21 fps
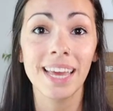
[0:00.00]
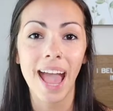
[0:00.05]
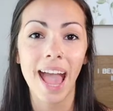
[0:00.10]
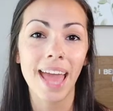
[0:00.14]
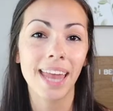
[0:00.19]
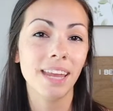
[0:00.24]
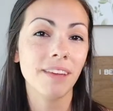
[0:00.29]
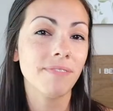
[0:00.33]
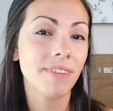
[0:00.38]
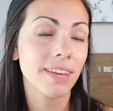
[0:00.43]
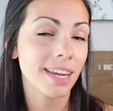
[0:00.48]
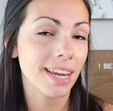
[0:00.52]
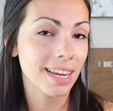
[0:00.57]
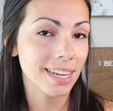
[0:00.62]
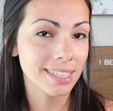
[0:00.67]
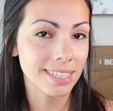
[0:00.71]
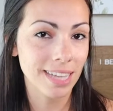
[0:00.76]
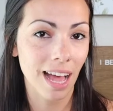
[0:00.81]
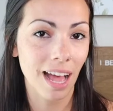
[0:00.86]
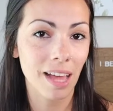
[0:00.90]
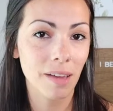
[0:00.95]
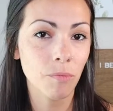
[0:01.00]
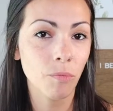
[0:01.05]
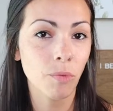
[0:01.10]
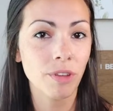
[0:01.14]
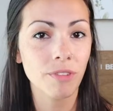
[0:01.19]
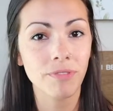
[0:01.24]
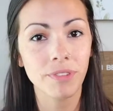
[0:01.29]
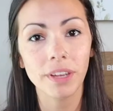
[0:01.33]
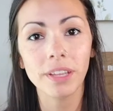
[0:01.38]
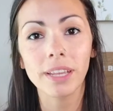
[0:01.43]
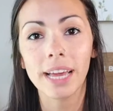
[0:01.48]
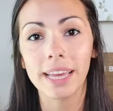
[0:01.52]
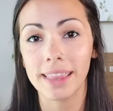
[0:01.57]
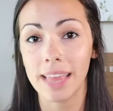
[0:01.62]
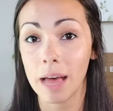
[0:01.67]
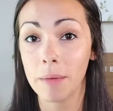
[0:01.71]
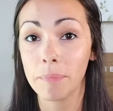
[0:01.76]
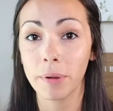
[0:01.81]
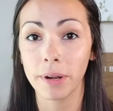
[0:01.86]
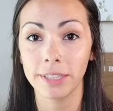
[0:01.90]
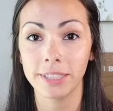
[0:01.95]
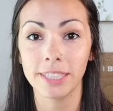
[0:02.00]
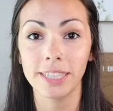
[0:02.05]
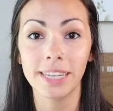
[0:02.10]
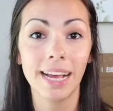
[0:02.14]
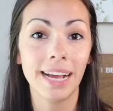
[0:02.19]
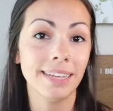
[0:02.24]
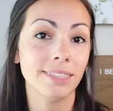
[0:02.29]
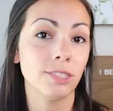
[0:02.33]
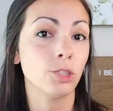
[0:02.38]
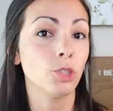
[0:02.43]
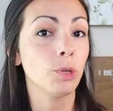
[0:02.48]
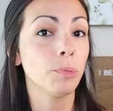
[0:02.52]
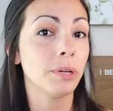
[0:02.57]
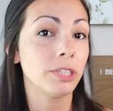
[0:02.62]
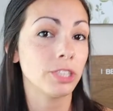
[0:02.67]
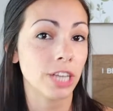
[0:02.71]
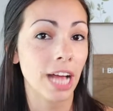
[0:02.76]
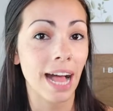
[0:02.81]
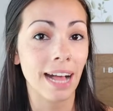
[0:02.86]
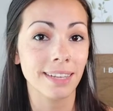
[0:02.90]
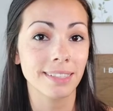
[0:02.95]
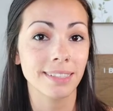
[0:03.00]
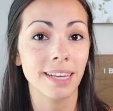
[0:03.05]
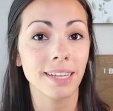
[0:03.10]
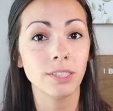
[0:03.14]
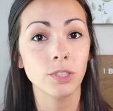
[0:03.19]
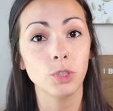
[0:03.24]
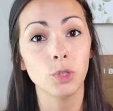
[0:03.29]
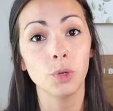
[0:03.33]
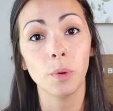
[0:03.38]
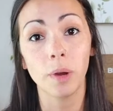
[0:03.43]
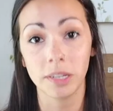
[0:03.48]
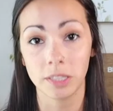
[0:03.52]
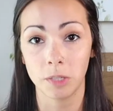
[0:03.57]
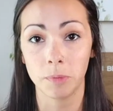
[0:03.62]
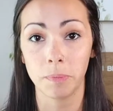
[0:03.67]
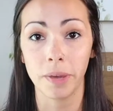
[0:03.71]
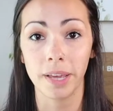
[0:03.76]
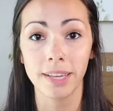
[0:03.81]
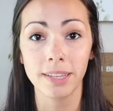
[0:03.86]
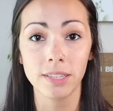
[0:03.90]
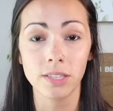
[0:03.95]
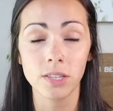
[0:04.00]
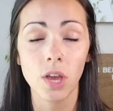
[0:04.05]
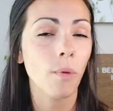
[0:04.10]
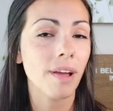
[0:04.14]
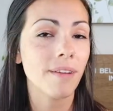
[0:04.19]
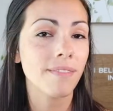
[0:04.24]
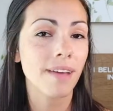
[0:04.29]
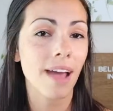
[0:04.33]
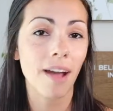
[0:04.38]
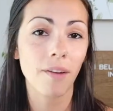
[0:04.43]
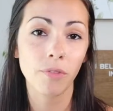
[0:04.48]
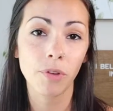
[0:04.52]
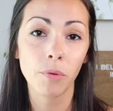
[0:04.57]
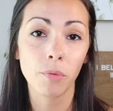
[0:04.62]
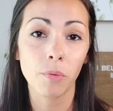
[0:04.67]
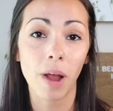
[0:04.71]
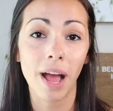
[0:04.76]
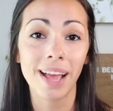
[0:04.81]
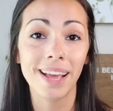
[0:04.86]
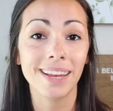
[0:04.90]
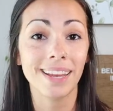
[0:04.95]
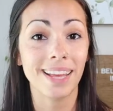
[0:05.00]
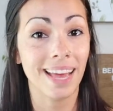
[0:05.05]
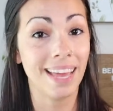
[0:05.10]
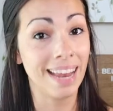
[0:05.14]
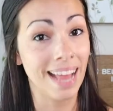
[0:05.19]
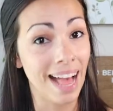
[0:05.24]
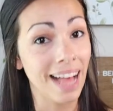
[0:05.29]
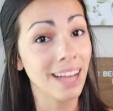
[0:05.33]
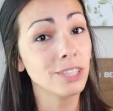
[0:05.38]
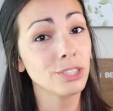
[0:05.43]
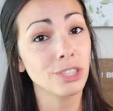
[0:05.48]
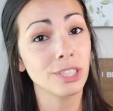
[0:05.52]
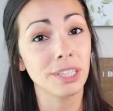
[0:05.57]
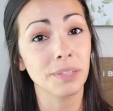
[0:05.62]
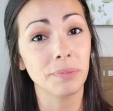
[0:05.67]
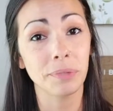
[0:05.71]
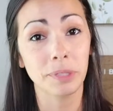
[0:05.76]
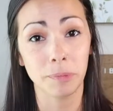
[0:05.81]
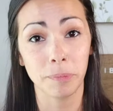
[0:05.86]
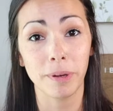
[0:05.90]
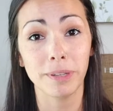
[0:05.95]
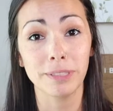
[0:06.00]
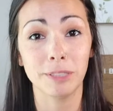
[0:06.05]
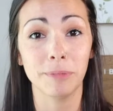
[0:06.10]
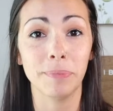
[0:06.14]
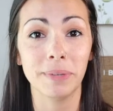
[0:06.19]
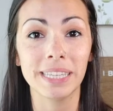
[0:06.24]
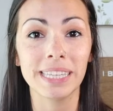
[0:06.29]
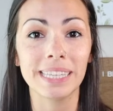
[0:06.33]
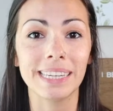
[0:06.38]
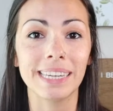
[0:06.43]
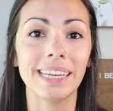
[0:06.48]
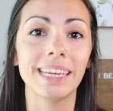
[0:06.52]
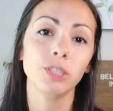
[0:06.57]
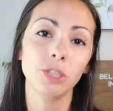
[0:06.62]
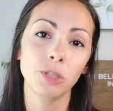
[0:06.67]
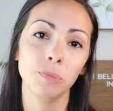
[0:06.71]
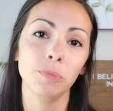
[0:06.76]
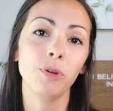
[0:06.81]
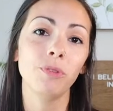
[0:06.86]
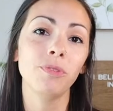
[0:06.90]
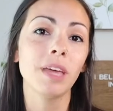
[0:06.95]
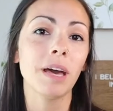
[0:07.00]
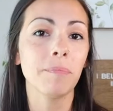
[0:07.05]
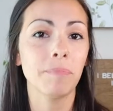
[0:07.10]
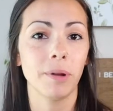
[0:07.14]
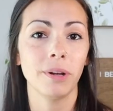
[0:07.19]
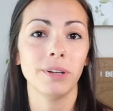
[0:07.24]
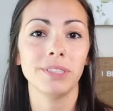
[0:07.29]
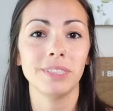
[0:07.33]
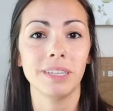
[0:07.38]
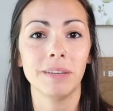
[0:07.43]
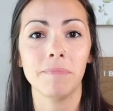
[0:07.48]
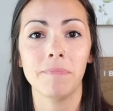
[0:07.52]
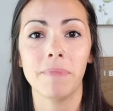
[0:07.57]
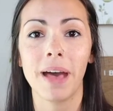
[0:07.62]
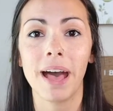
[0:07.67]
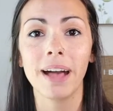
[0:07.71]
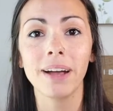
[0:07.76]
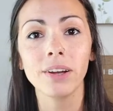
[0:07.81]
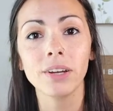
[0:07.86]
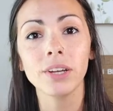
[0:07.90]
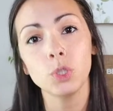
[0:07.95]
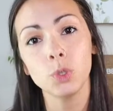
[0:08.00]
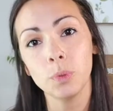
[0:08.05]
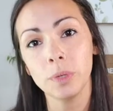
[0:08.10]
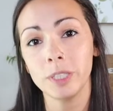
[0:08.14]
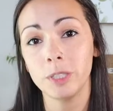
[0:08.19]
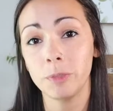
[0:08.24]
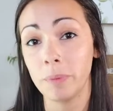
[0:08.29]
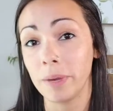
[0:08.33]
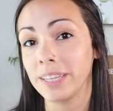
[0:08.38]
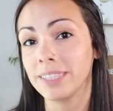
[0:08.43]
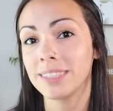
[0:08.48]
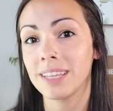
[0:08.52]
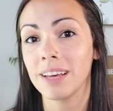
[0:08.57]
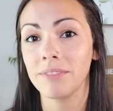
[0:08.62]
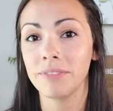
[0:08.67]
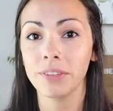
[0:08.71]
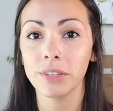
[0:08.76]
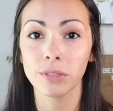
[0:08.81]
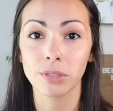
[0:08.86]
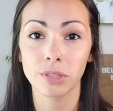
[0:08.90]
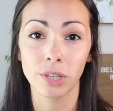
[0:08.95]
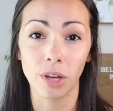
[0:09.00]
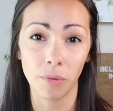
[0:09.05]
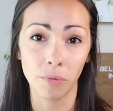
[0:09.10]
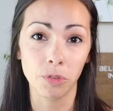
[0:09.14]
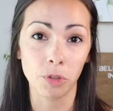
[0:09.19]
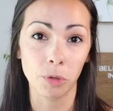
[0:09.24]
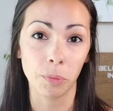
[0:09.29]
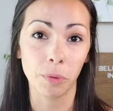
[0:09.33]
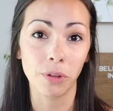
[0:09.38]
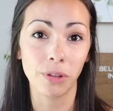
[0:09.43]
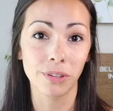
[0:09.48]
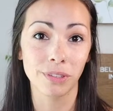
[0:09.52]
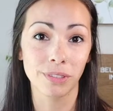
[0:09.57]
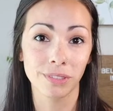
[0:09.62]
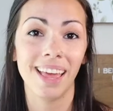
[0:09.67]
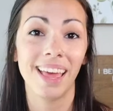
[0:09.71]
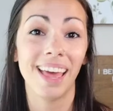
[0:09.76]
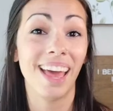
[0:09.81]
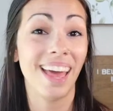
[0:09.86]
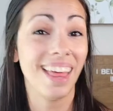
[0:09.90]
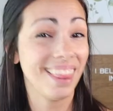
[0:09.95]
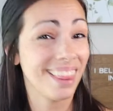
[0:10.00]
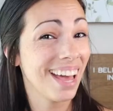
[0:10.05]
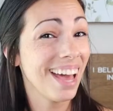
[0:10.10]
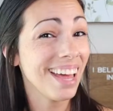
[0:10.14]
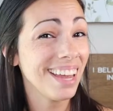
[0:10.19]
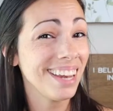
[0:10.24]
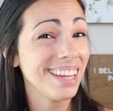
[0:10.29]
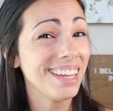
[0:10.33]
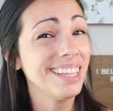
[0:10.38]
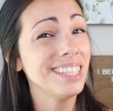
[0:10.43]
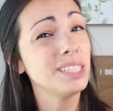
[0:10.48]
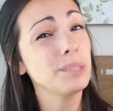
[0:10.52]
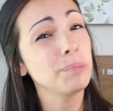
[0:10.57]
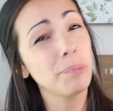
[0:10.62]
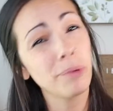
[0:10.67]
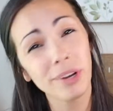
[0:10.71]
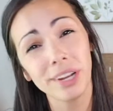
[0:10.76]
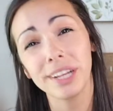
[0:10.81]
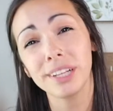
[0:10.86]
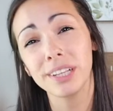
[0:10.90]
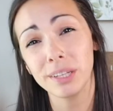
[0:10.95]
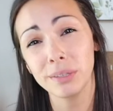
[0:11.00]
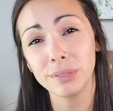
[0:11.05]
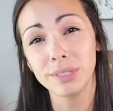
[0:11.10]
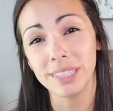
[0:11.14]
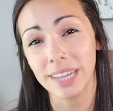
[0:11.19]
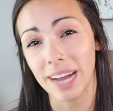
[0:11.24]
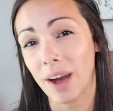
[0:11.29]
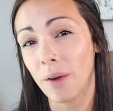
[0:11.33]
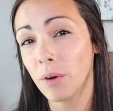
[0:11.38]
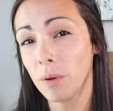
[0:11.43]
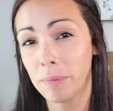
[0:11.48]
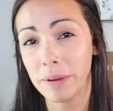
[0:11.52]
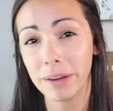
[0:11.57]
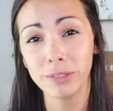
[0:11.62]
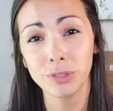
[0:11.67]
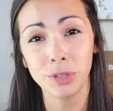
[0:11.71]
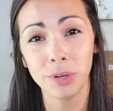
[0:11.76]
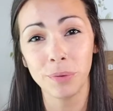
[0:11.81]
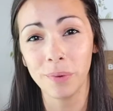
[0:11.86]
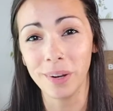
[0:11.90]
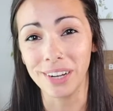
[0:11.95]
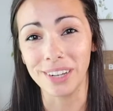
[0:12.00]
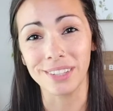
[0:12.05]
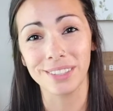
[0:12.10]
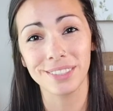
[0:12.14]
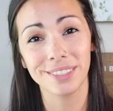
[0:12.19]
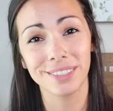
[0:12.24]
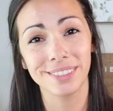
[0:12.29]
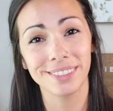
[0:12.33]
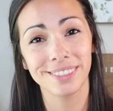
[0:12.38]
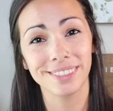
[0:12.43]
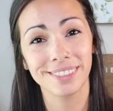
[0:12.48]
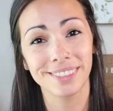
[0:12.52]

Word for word: And if at any time we feel like that person has too much access to our space, we have every right and actually responsibility to move that person back to a space that feels comfortable. And that is pretty close to how a boundary works.